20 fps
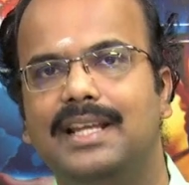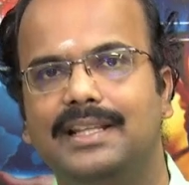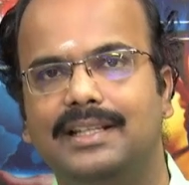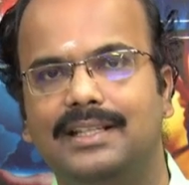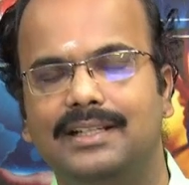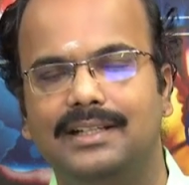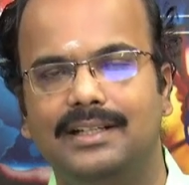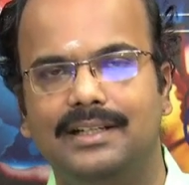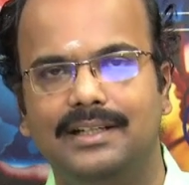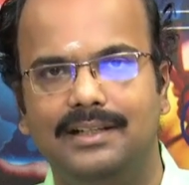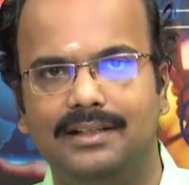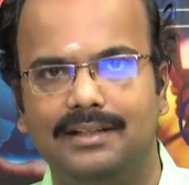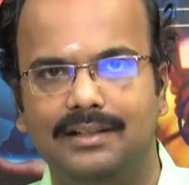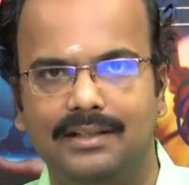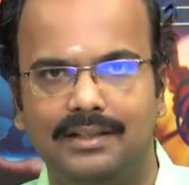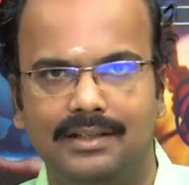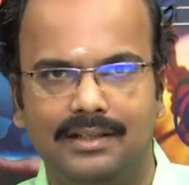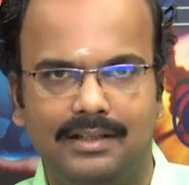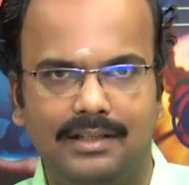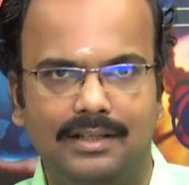like the
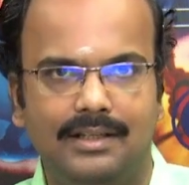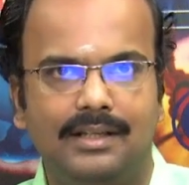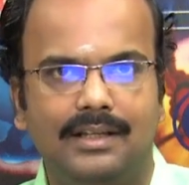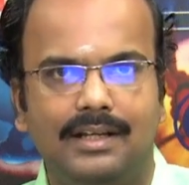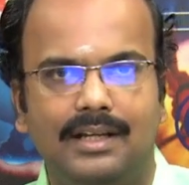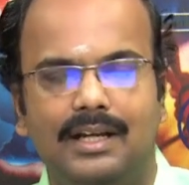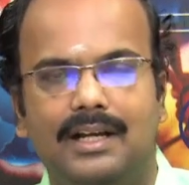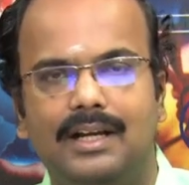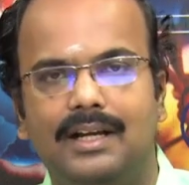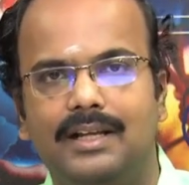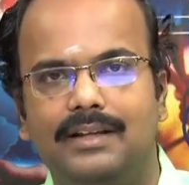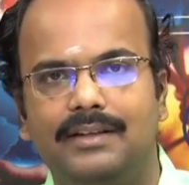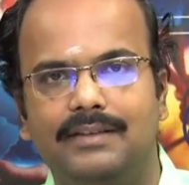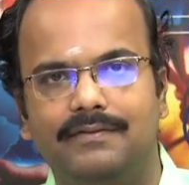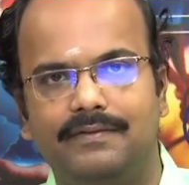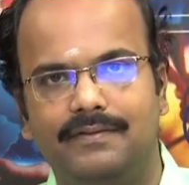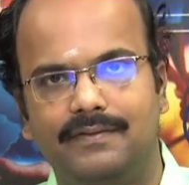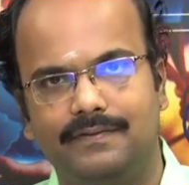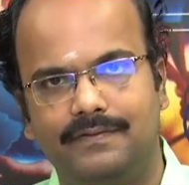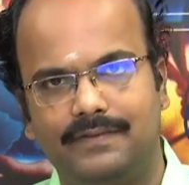uh,
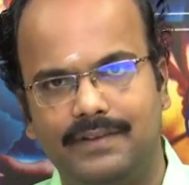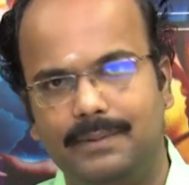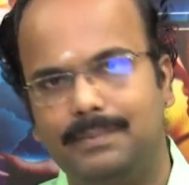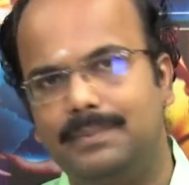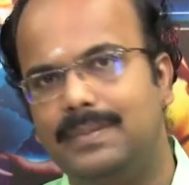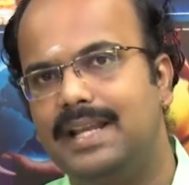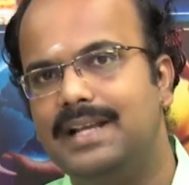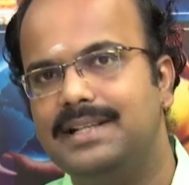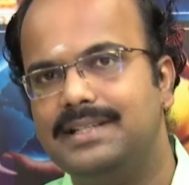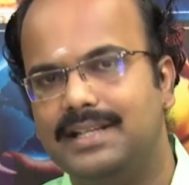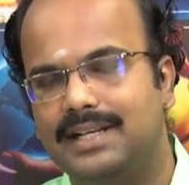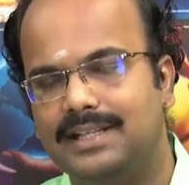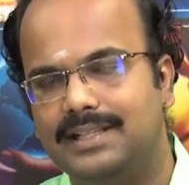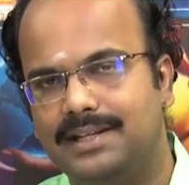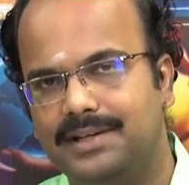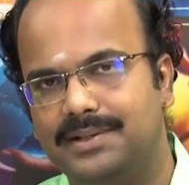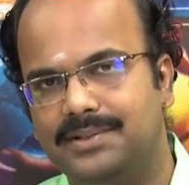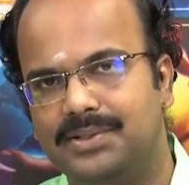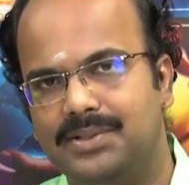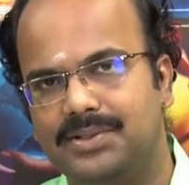web links and
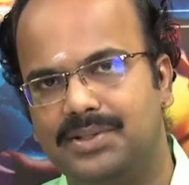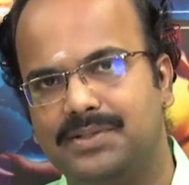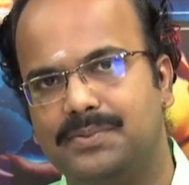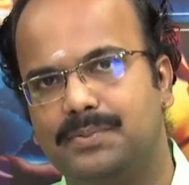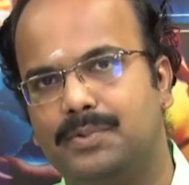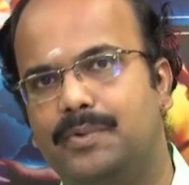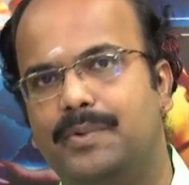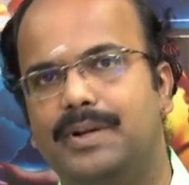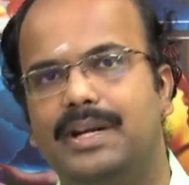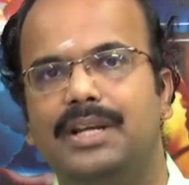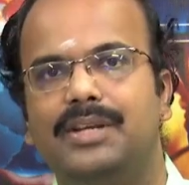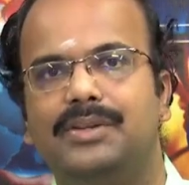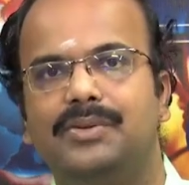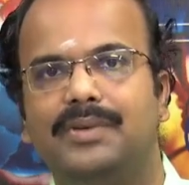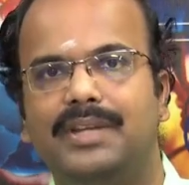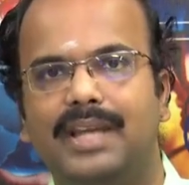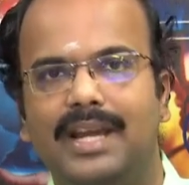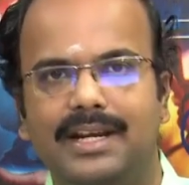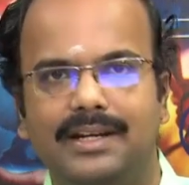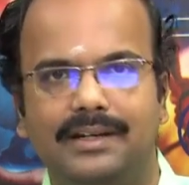other resources provided
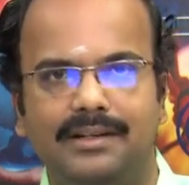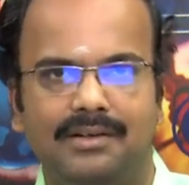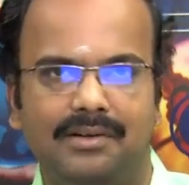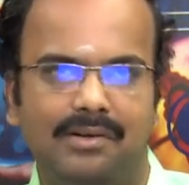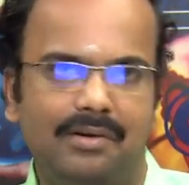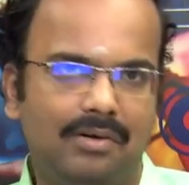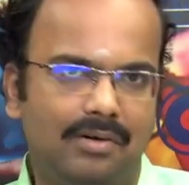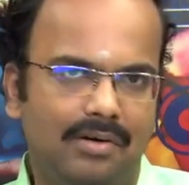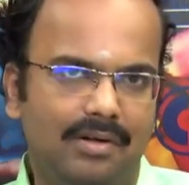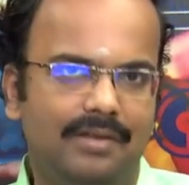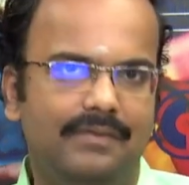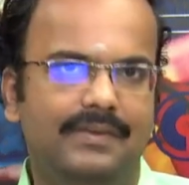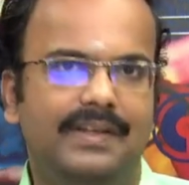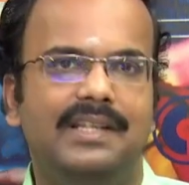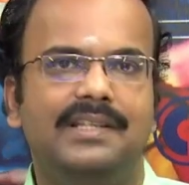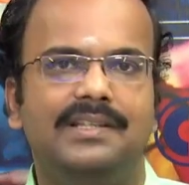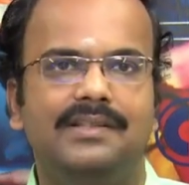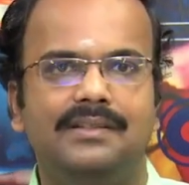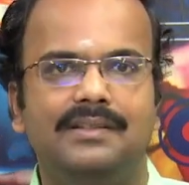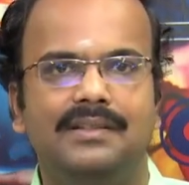you can
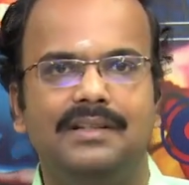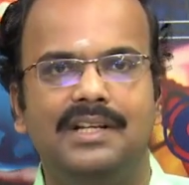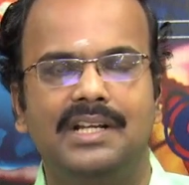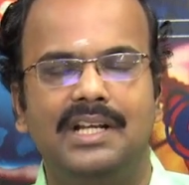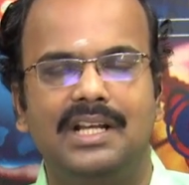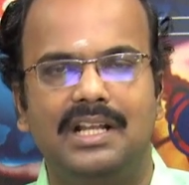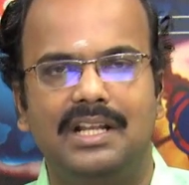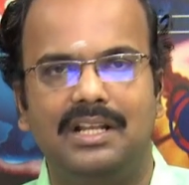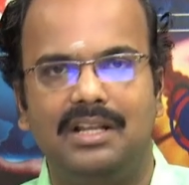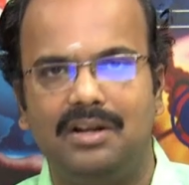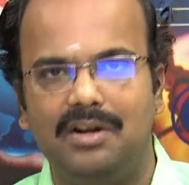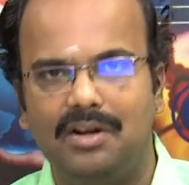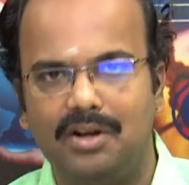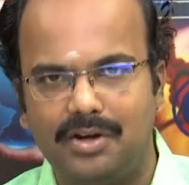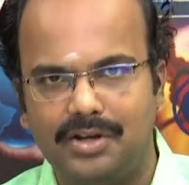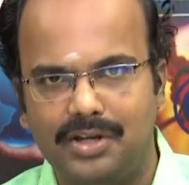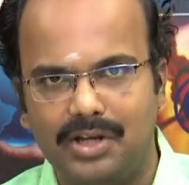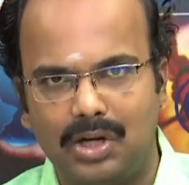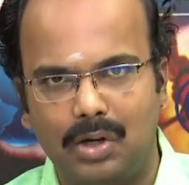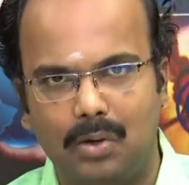always learn
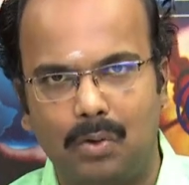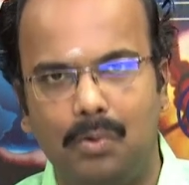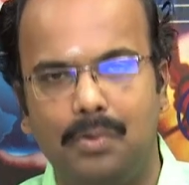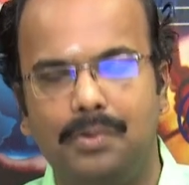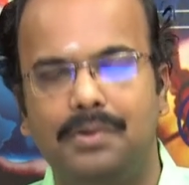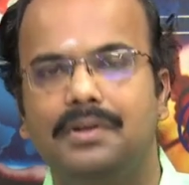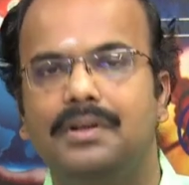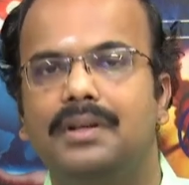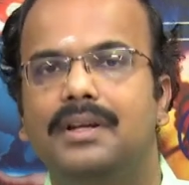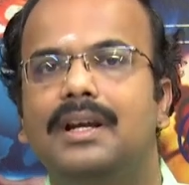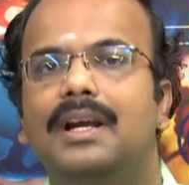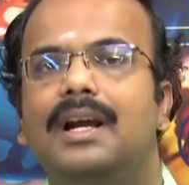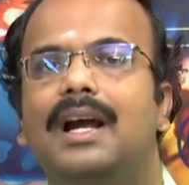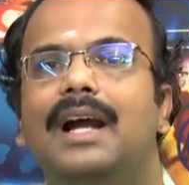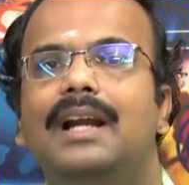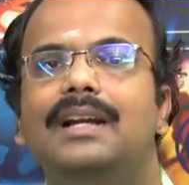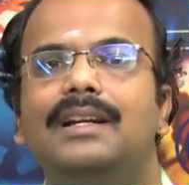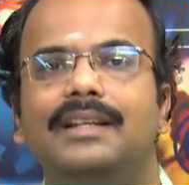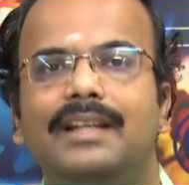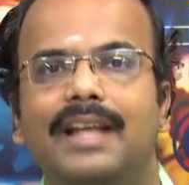on your own
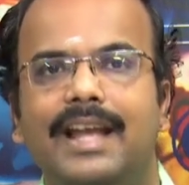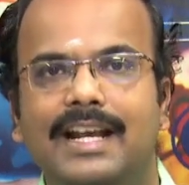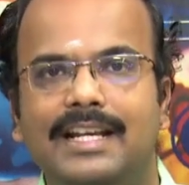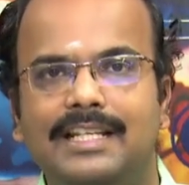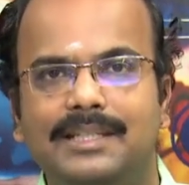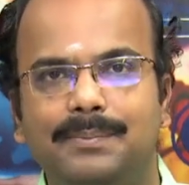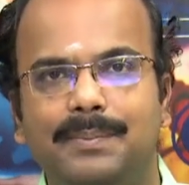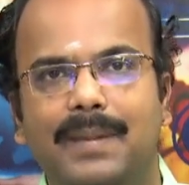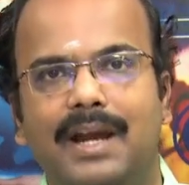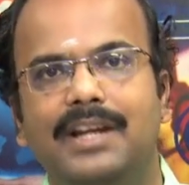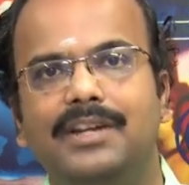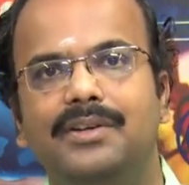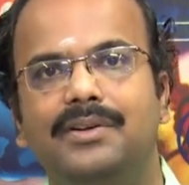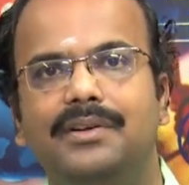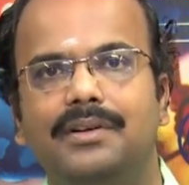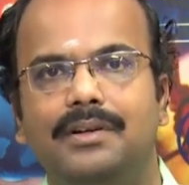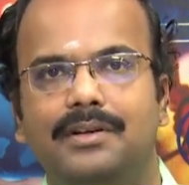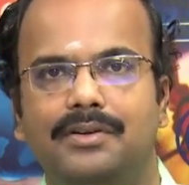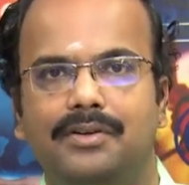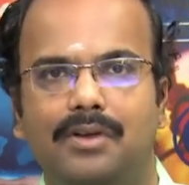and expand
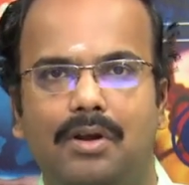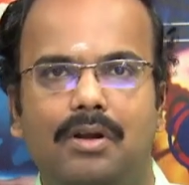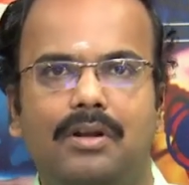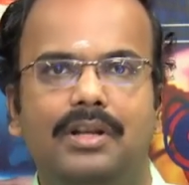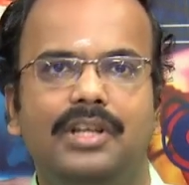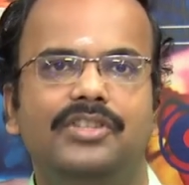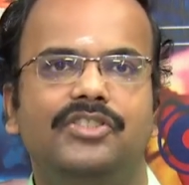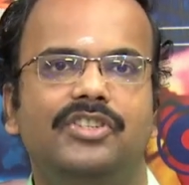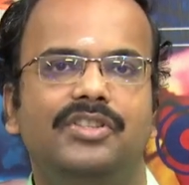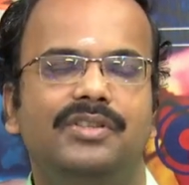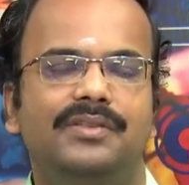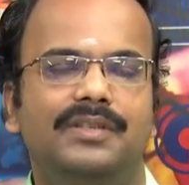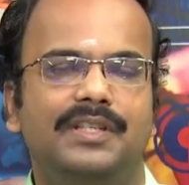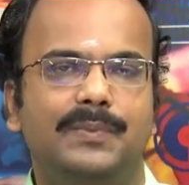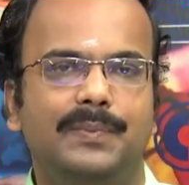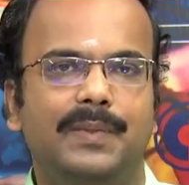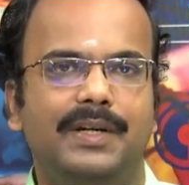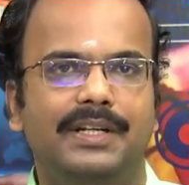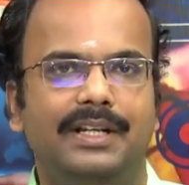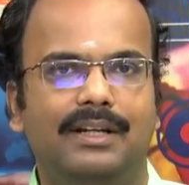your knowledge in
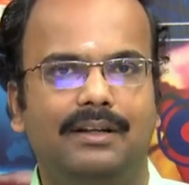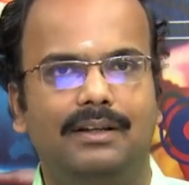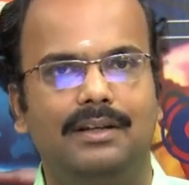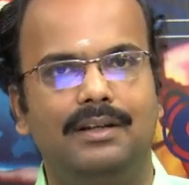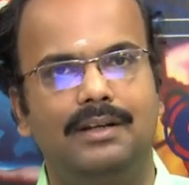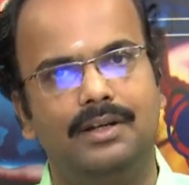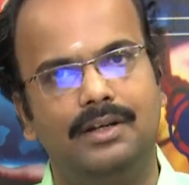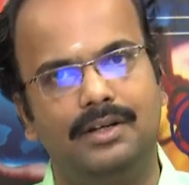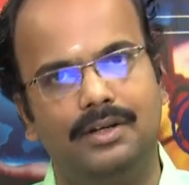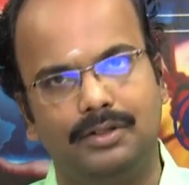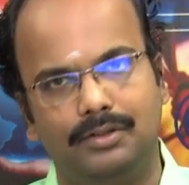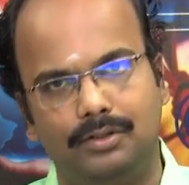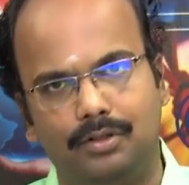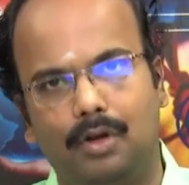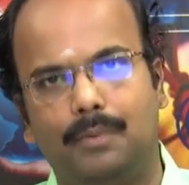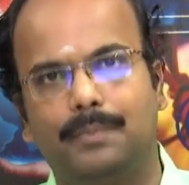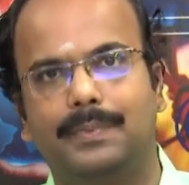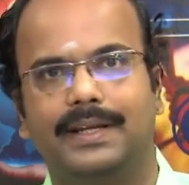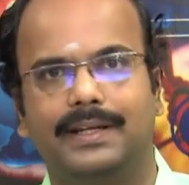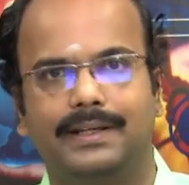this particular
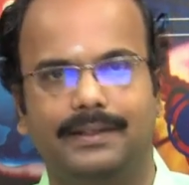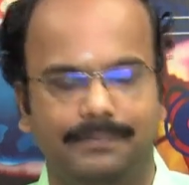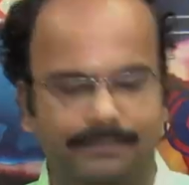topic.